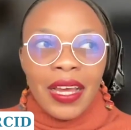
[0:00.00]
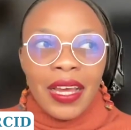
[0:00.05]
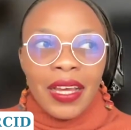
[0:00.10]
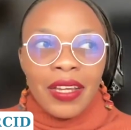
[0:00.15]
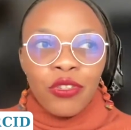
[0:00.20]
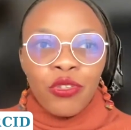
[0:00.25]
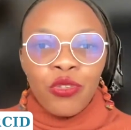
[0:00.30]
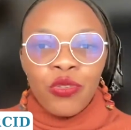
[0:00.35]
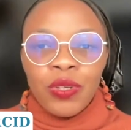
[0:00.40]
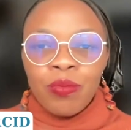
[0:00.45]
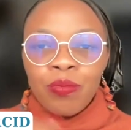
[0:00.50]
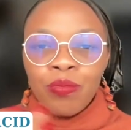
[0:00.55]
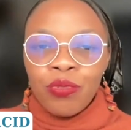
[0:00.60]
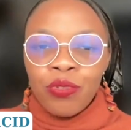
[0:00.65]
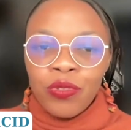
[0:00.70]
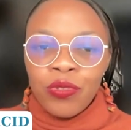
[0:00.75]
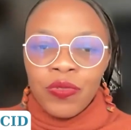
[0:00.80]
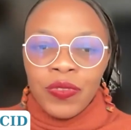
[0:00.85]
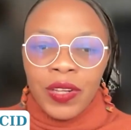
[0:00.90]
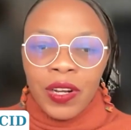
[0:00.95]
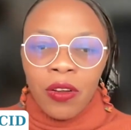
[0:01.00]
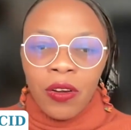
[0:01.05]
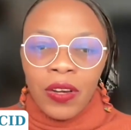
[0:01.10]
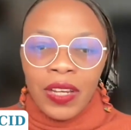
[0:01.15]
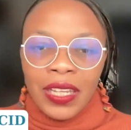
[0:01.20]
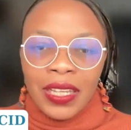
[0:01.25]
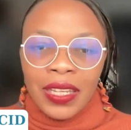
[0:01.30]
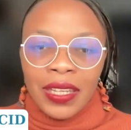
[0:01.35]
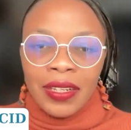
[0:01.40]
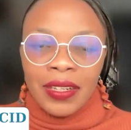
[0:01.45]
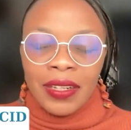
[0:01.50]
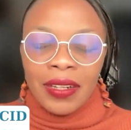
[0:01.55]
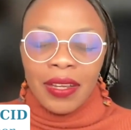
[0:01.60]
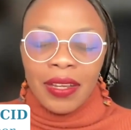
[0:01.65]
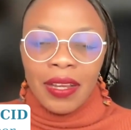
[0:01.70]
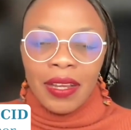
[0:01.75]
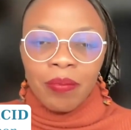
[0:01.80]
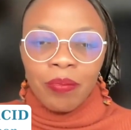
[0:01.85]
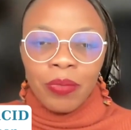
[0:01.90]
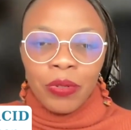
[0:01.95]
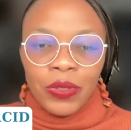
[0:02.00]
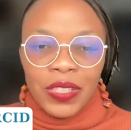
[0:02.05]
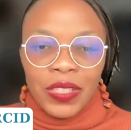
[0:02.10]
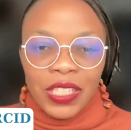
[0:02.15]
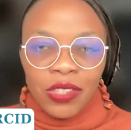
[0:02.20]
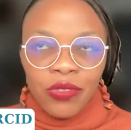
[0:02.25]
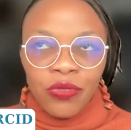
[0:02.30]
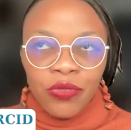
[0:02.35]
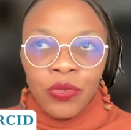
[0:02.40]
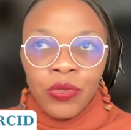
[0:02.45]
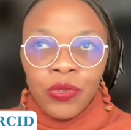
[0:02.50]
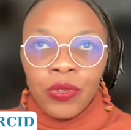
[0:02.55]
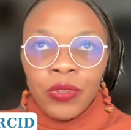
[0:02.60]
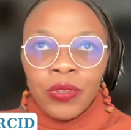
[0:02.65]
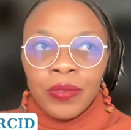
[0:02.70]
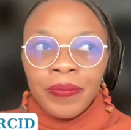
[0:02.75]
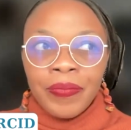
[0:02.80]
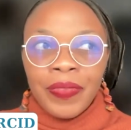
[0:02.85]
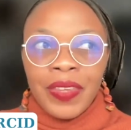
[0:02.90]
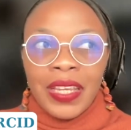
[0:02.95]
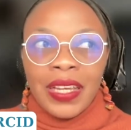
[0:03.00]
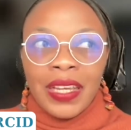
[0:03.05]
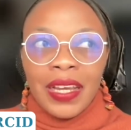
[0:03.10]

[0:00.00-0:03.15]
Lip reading: to improve the login process for